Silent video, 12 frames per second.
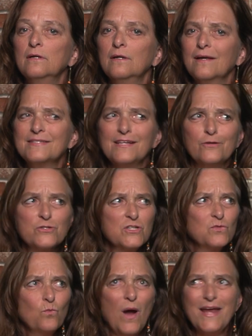and seller says,
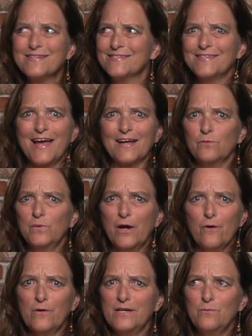wait a sec, we
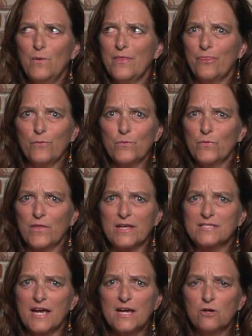already went through this.
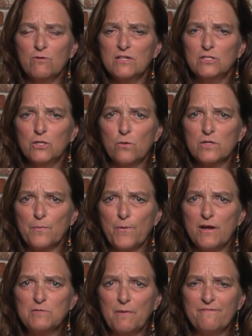I agreed to lower the
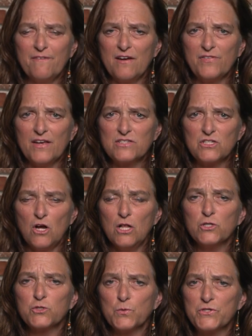price by
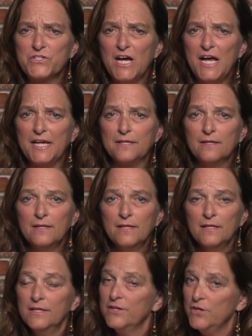$5,000. We're done.
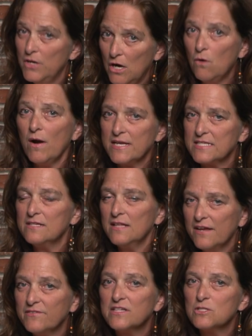No, I still
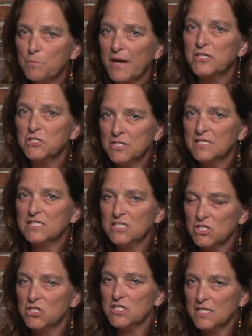have an inspection
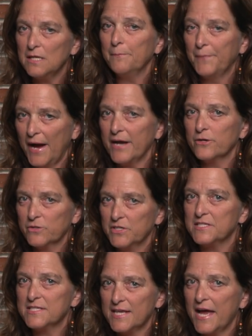contingency, buyer could
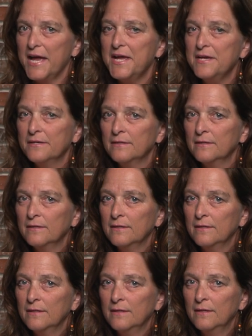say.
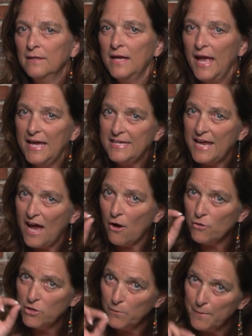And now
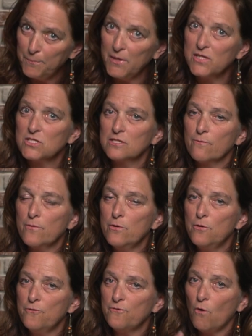you replace the
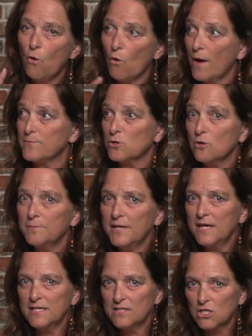roof, or I'm
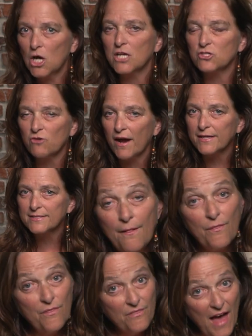terminating the contract.
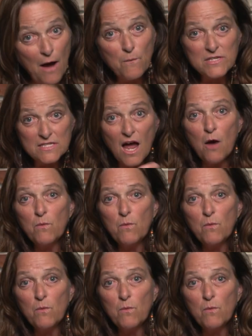That was not